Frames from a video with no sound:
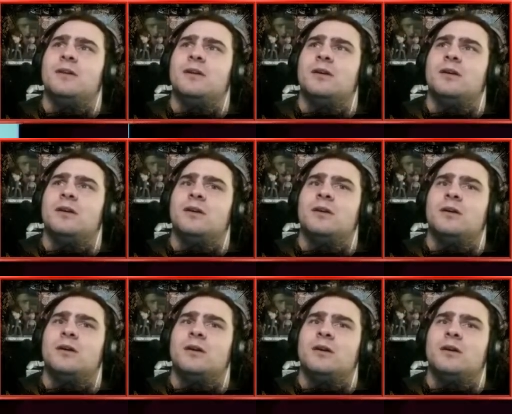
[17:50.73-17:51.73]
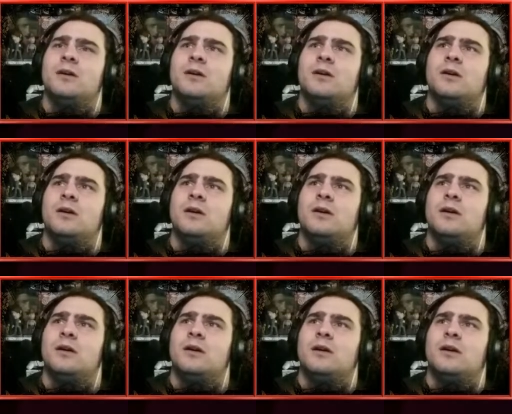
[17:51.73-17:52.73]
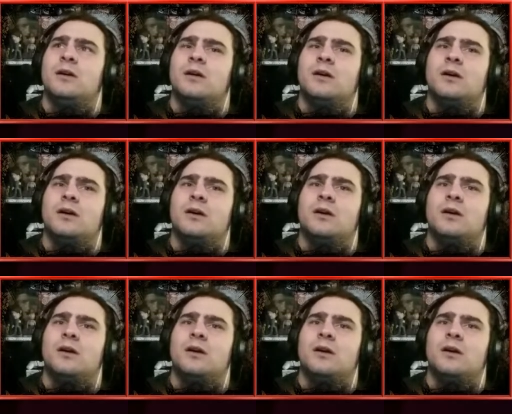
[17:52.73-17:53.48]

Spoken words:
(no one is talking)